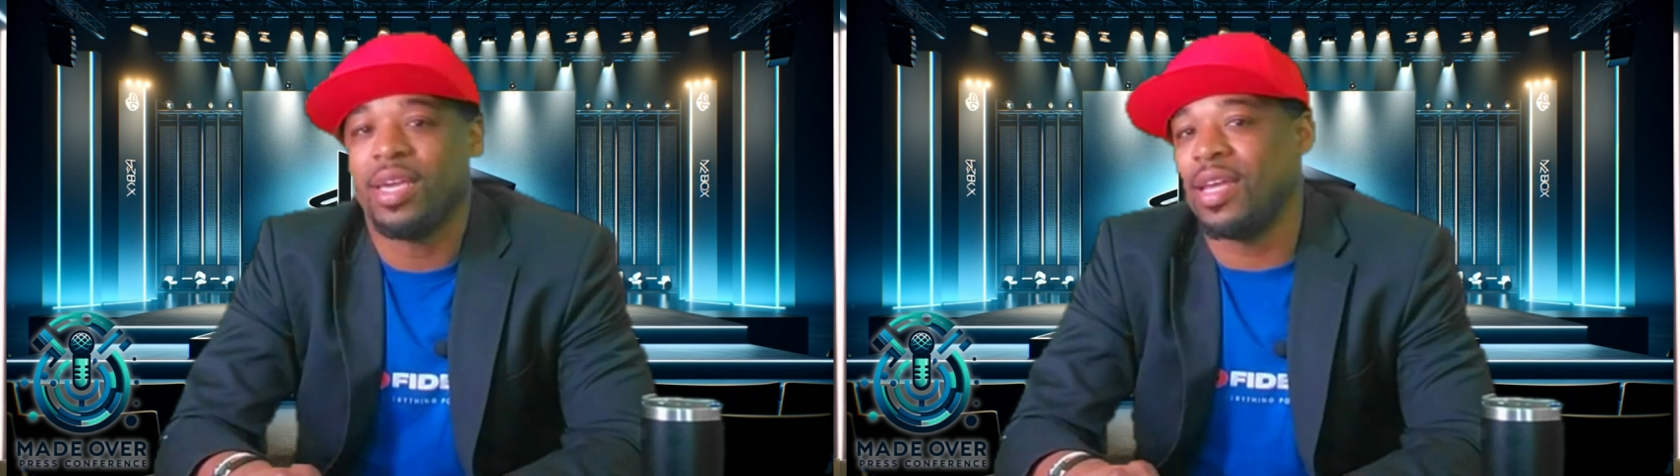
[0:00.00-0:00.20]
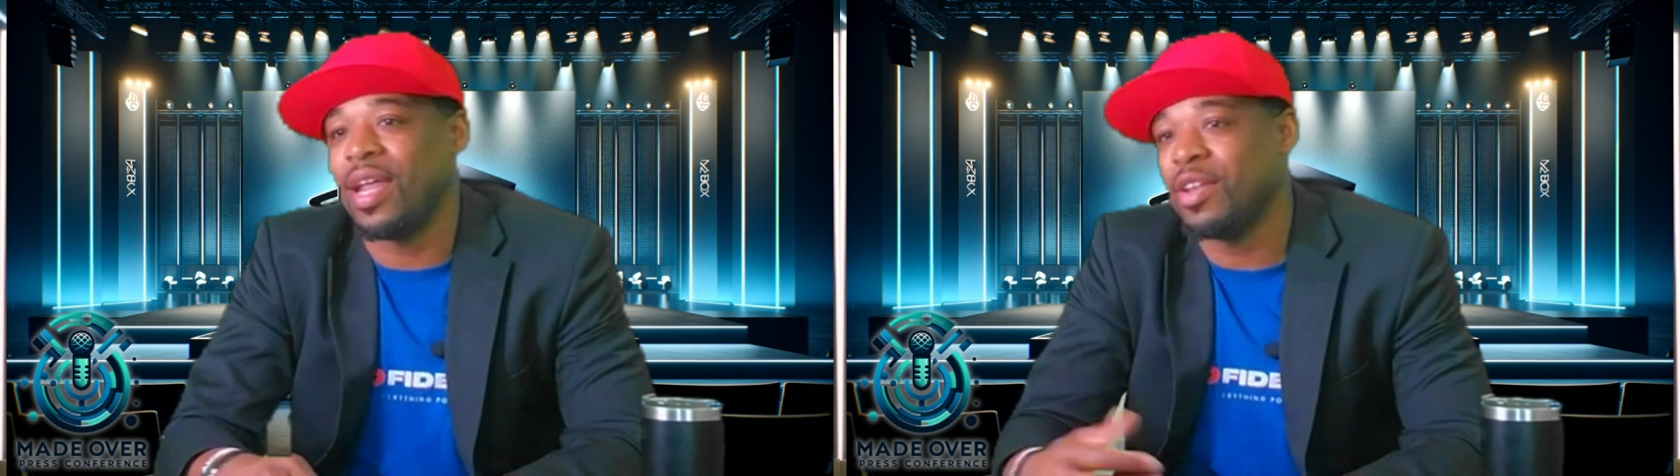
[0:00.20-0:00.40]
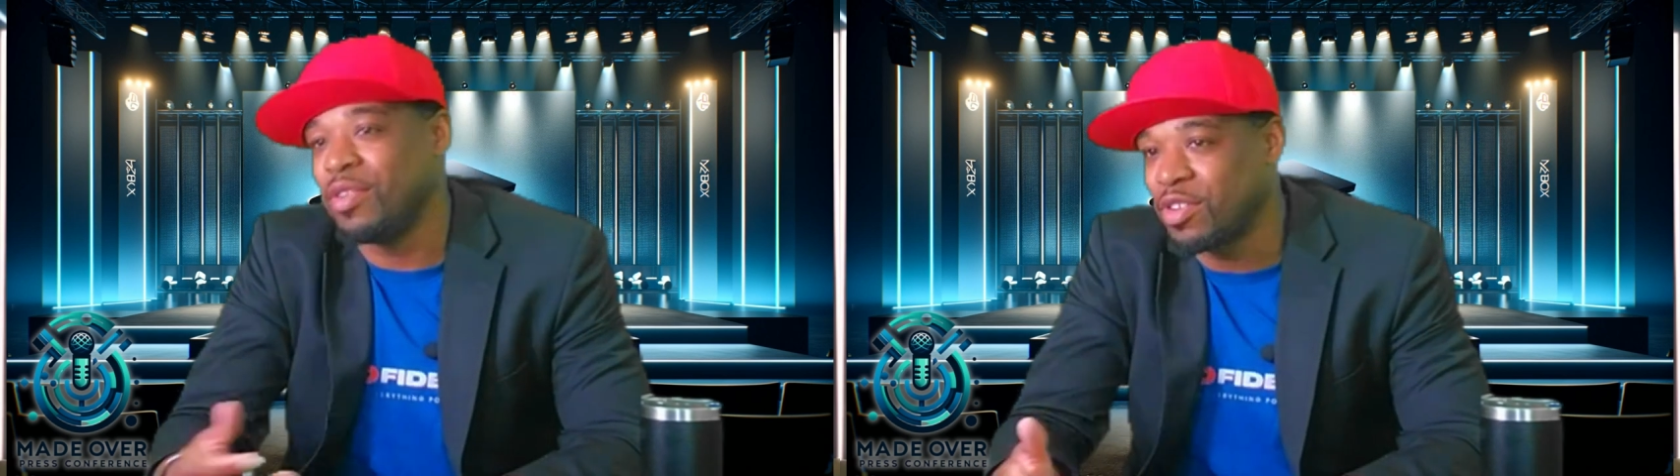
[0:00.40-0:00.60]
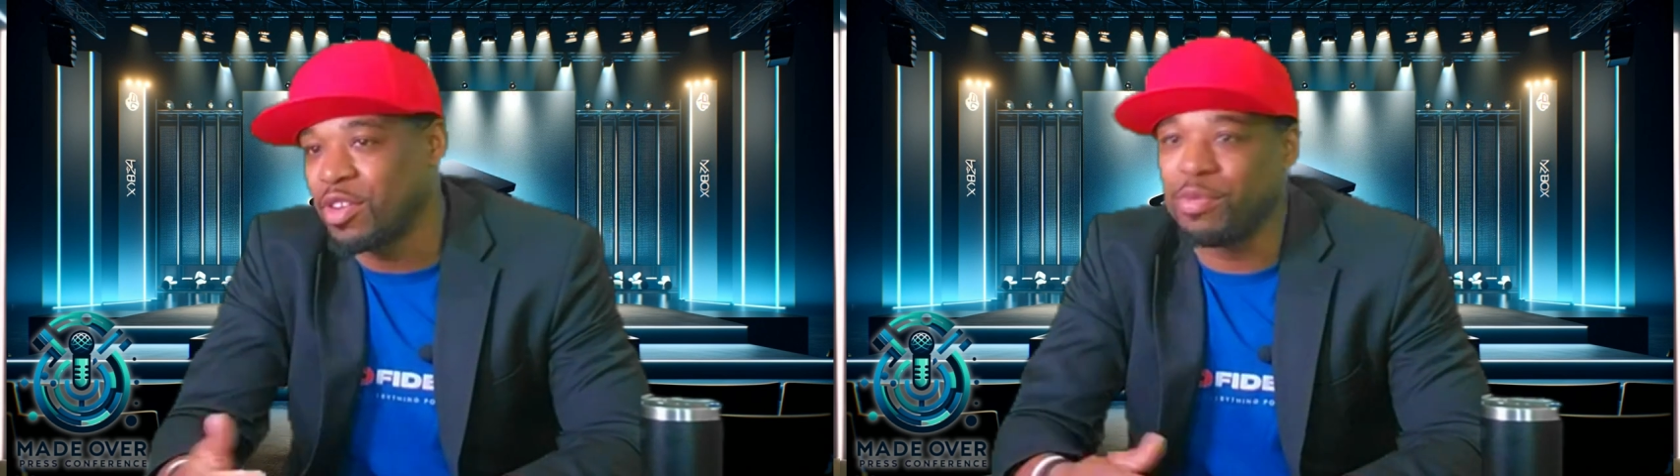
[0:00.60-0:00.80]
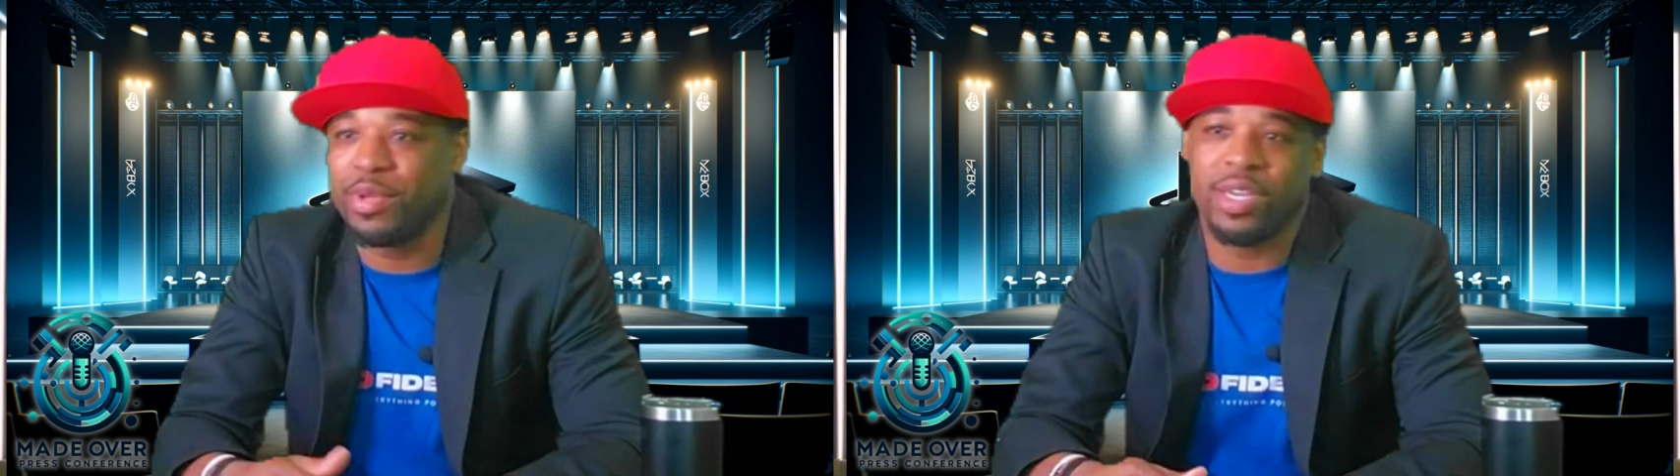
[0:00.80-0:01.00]
and I know it's
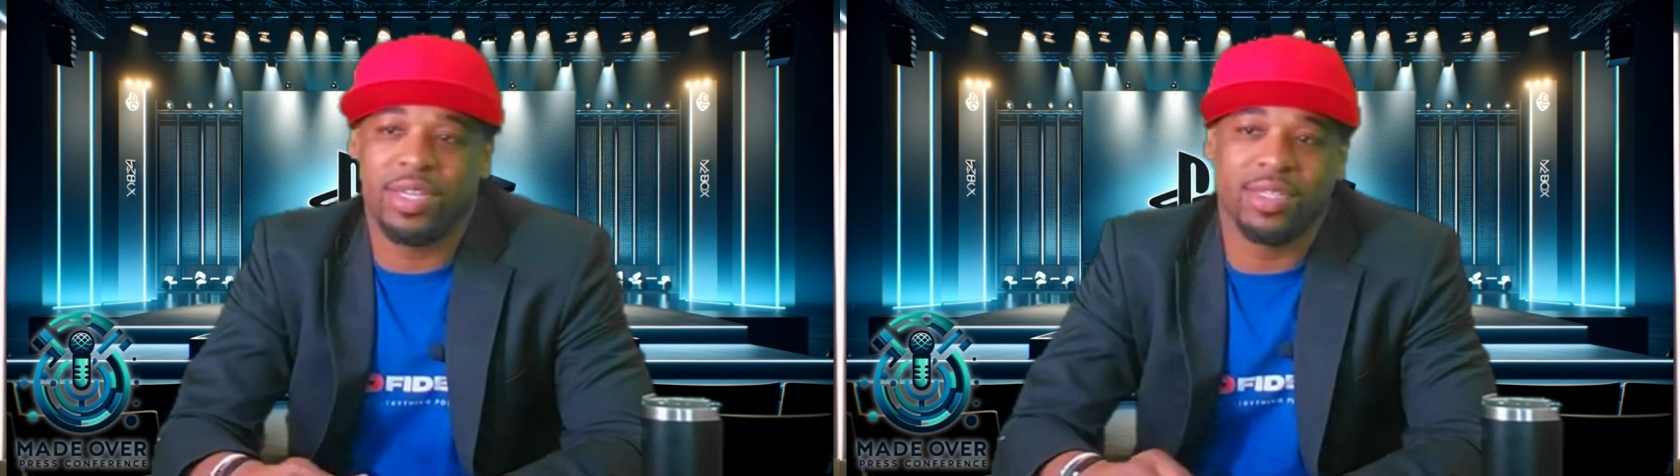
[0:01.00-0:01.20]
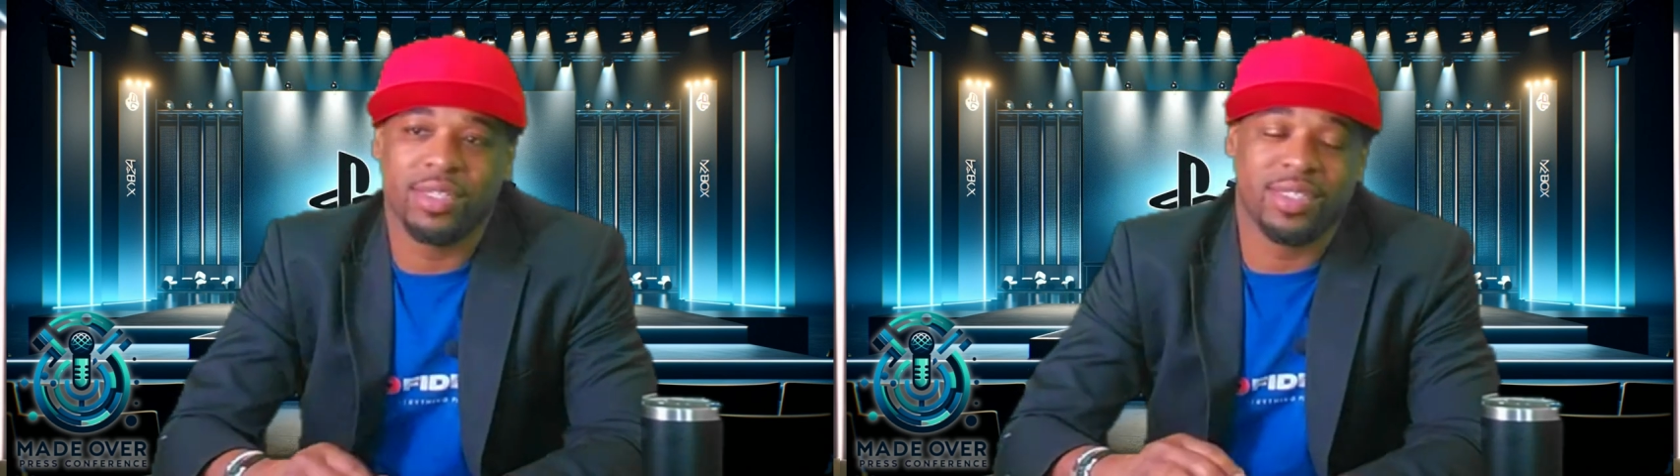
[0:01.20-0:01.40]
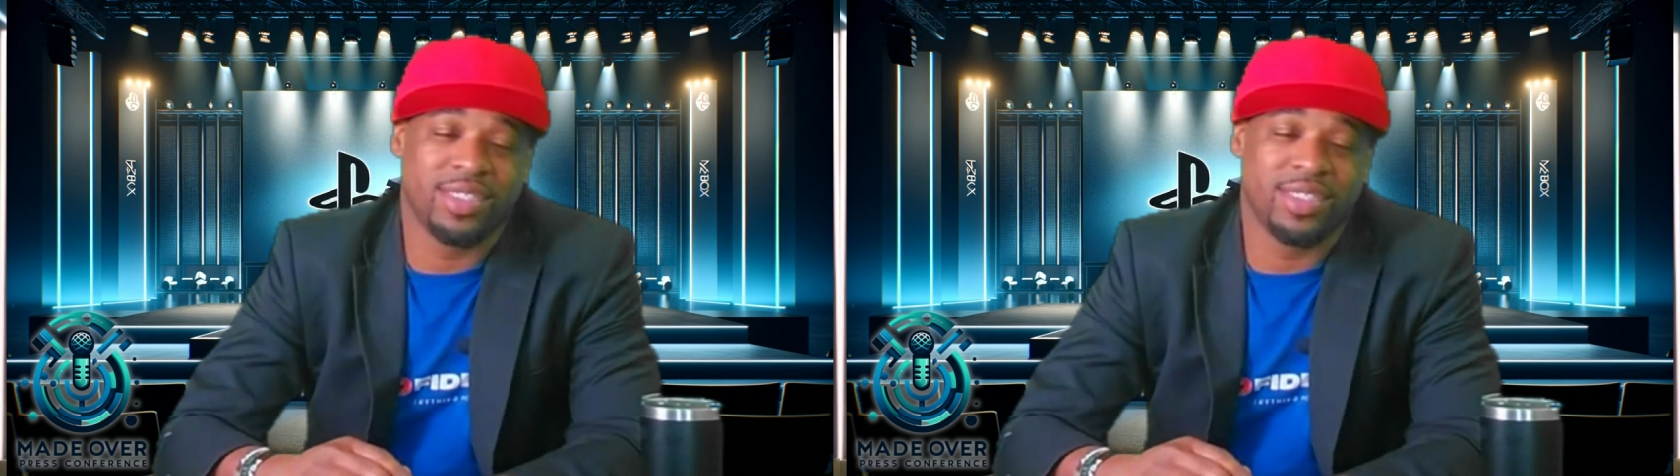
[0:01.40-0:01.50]
going to be